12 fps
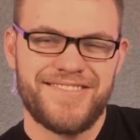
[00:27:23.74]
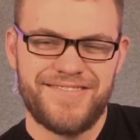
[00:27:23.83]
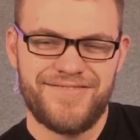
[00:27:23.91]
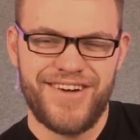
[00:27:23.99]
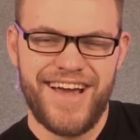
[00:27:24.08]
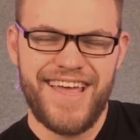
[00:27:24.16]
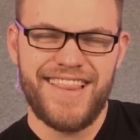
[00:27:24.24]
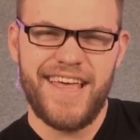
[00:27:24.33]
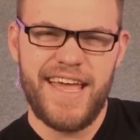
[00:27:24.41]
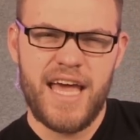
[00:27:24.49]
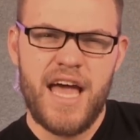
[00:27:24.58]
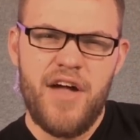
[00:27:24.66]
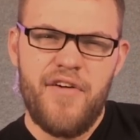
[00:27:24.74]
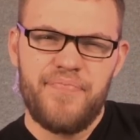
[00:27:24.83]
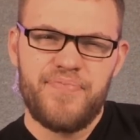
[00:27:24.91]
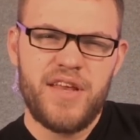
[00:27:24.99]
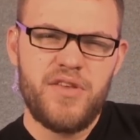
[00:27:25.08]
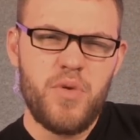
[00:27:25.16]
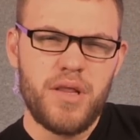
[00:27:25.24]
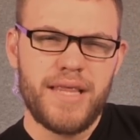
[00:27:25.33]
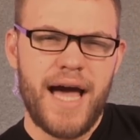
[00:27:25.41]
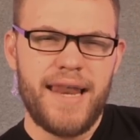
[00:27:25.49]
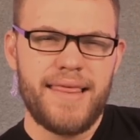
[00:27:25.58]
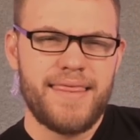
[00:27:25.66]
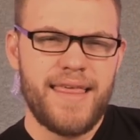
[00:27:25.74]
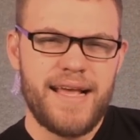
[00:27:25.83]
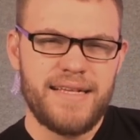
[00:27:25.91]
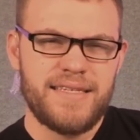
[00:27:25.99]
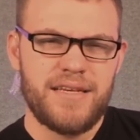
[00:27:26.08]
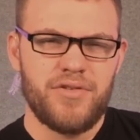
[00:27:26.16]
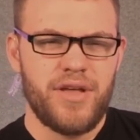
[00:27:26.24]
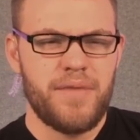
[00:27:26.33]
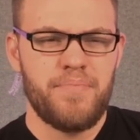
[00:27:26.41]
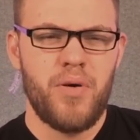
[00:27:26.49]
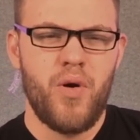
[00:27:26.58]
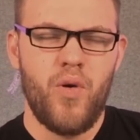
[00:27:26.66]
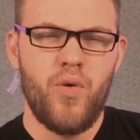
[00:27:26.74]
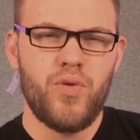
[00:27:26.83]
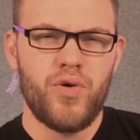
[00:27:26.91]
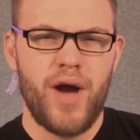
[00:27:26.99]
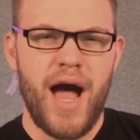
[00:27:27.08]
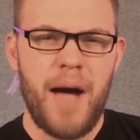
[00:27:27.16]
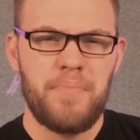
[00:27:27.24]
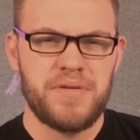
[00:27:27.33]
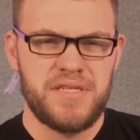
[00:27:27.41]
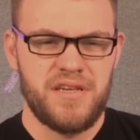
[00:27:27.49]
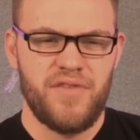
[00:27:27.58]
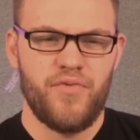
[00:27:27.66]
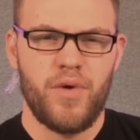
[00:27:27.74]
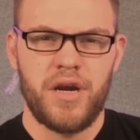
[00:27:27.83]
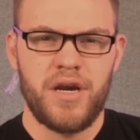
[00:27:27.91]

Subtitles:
Right? Like, they do a lot of things that are, like, polar opposite of one another.